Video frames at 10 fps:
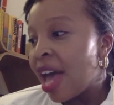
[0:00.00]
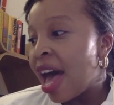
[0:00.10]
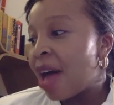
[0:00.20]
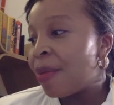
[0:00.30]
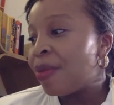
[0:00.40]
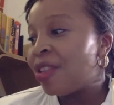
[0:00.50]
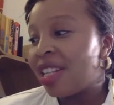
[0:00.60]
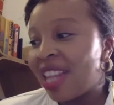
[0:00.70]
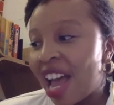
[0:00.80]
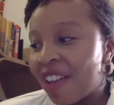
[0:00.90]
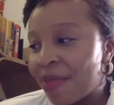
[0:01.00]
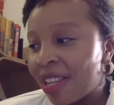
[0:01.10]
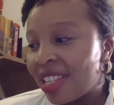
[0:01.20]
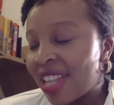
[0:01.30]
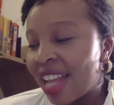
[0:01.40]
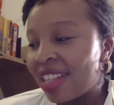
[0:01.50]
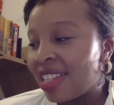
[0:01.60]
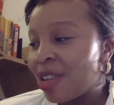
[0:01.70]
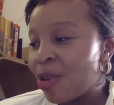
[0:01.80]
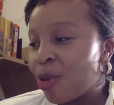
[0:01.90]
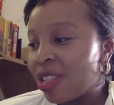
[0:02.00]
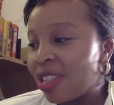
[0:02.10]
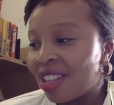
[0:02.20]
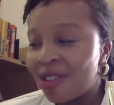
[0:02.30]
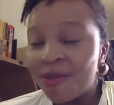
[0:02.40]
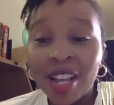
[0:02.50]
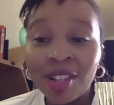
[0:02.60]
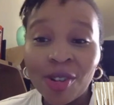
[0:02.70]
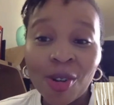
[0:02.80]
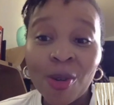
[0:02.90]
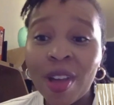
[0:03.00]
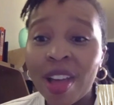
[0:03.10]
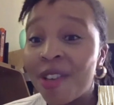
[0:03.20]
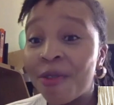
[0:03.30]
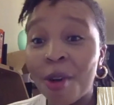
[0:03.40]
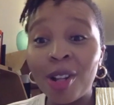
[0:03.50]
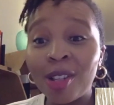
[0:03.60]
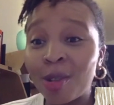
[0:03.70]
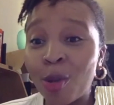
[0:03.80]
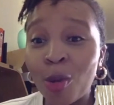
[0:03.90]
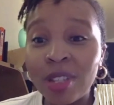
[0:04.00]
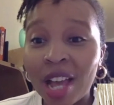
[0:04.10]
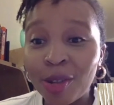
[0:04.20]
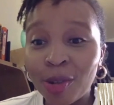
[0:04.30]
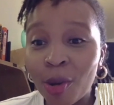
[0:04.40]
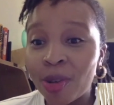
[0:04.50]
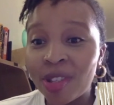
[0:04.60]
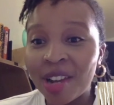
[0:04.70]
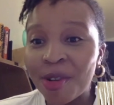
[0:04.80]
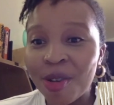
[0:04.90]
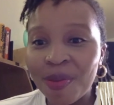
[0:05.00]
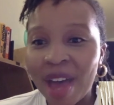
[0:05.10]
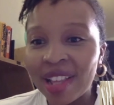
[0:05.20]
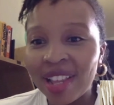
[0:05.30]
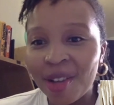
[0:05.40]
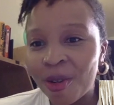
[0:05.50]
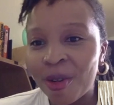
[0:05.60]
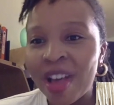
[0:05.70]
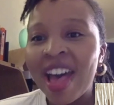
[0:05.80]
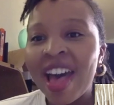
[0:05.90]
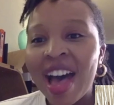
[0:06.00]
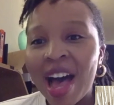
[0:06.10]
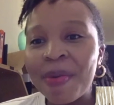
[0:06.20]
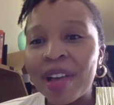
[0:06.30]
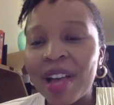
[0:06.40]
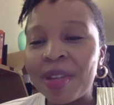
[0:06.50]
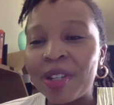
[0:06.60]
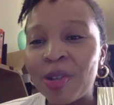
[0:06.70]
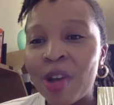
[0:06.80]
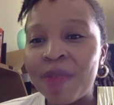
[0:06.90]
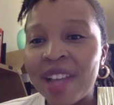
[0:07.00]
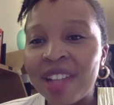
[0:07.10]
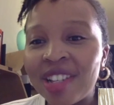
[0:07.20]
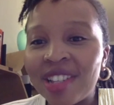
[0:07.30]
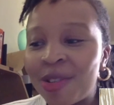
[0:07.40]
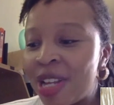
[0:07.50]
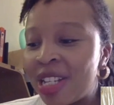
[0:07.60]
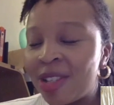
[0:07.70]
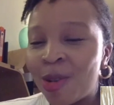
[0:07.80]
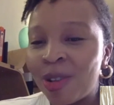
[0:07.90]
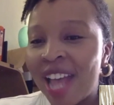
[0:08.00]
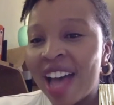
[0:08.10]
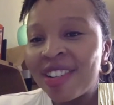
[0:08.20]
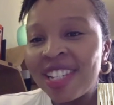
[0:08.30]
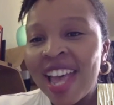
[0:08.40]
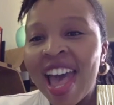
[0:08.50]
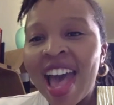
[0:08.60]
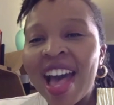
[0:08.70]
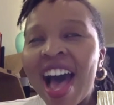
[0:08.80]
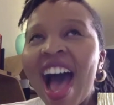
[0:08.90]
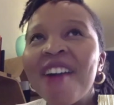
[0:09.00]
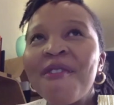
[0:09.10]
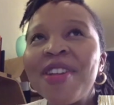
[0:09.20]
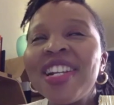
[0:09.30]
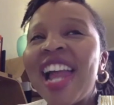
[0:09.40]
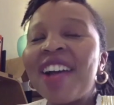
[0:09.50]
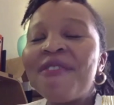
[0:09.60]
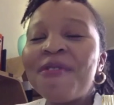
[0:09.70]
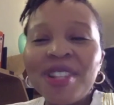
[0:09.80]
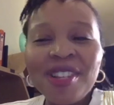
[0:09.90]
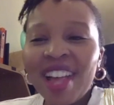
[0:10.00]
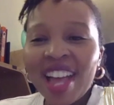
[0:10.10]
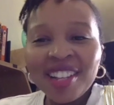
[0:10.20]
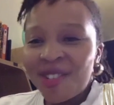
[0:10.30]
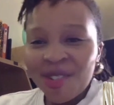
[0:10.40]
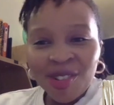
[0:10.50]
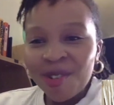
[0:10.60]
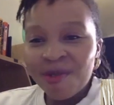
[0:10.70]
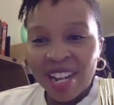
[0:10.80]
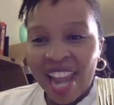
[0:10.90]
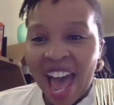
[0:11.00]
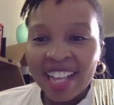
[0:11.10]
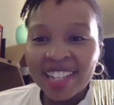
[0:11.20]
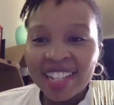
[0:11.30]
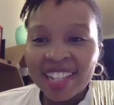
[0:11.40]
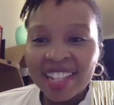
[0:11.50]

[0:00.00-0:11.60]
You did live mixes at No Signal Radio. You've got sold out shows. I know your up and coming show in Manchester is already sold out. I wondered, what do you guys do to relax?